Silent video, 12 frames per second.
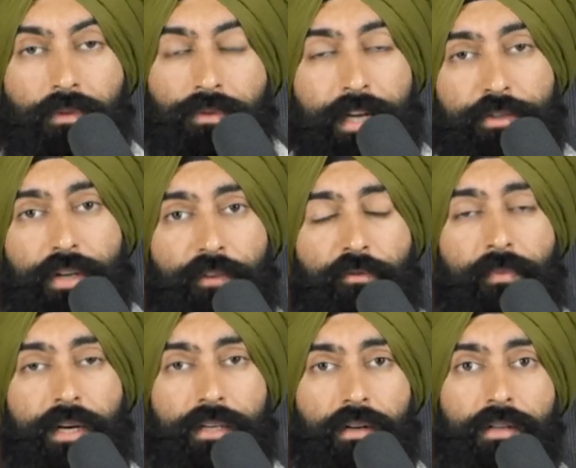That's what
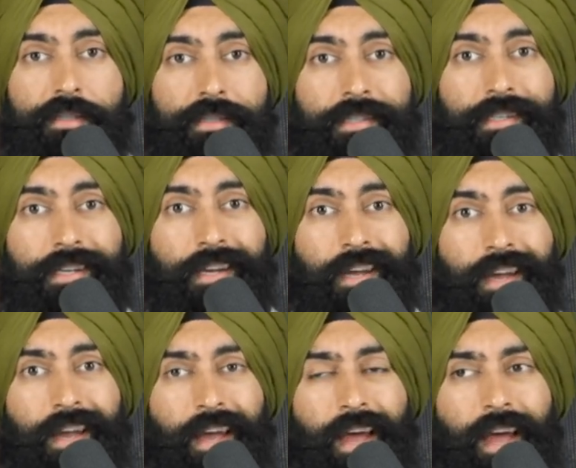everybody does.
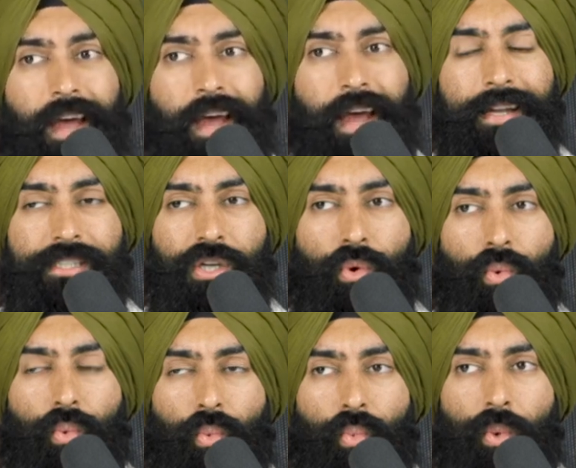And so
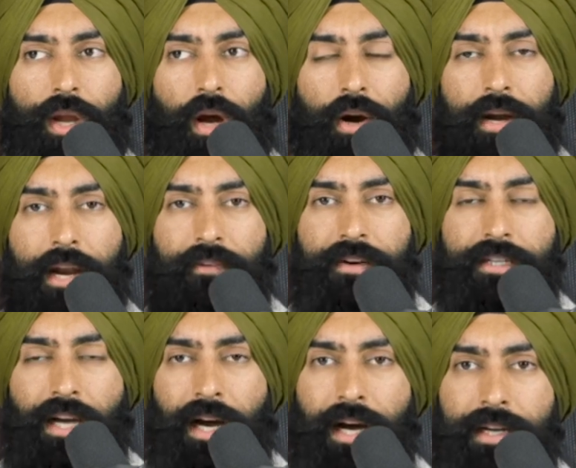we are never
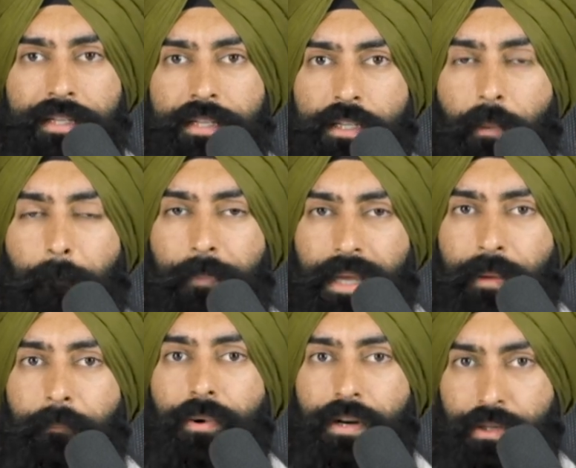taught to be
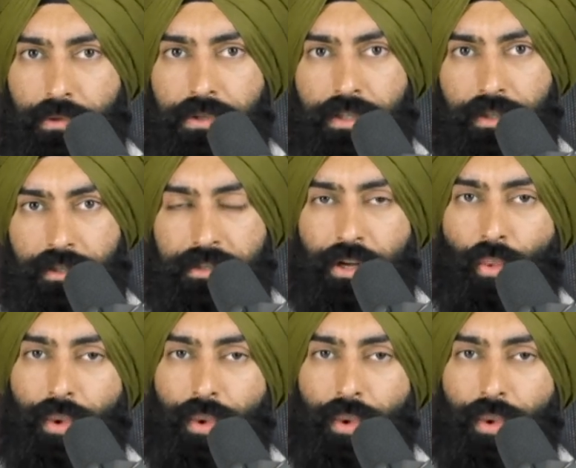producers.